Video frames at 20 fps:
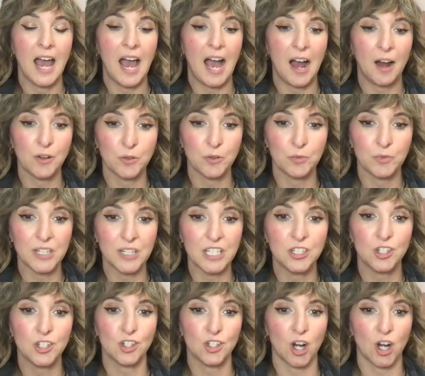how to
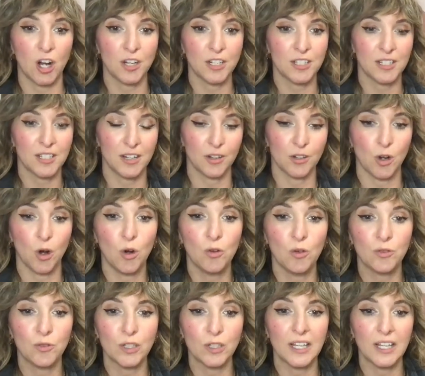read charts that are
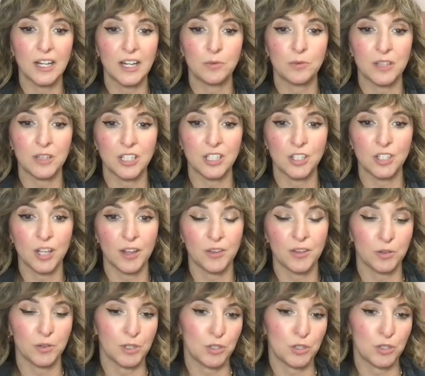overlaid with each other,